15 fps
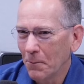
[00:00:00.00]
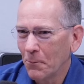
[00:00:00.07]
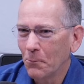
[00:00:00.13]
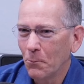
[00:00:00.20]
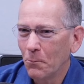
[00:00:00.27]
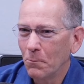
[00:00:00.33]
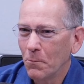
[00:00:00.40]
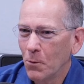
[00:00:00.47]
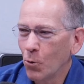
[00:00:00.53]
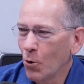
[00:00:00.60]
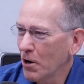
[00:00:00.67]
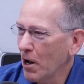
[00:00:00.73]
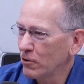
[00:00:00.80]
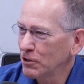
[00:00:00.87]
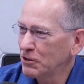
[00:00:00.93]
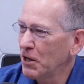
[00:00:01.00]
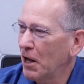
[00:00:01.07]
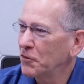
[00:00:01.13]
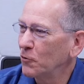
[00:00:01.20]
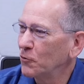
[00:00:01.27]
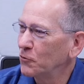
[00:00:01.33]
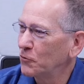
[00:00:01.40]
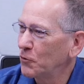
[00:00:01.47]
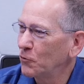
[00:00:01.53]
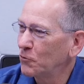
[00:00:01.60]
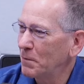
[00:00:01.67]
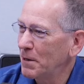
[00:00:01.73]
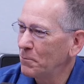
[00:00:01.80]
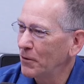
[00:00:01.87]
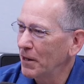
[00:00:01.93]
I, Laura and I are just not those, those
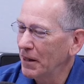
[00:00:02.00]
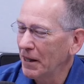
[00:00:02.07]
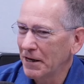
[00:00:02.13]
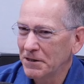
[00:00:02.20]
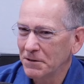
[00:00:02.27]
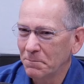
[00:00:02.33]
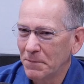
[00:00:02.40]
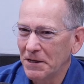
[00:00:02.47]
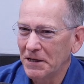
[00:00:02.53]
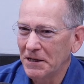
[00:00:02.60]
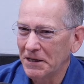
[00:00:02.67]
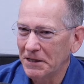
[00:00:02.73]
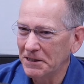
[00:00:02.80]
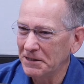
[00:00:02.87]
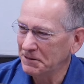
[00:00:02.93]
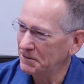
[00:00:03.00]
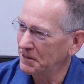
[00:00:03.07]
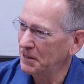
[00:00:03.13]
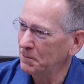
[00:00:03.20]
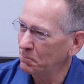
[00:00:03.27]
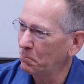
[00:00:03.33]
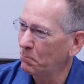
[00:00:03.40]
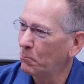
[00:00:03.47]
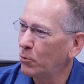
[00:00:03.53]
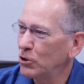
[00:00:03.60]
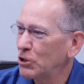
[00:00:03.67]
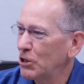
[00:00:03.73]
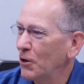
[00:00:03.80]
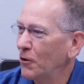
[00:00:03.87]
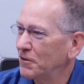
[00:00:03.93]
people that like to be
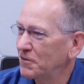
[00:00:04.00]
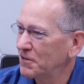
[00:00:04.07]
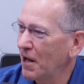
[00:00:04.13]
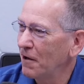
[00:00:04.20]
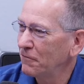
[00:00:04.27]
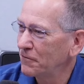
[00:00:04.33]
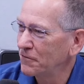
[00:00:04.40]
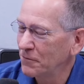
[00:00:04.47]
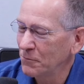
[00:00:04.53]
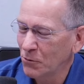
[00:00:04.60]
pushy on stuff.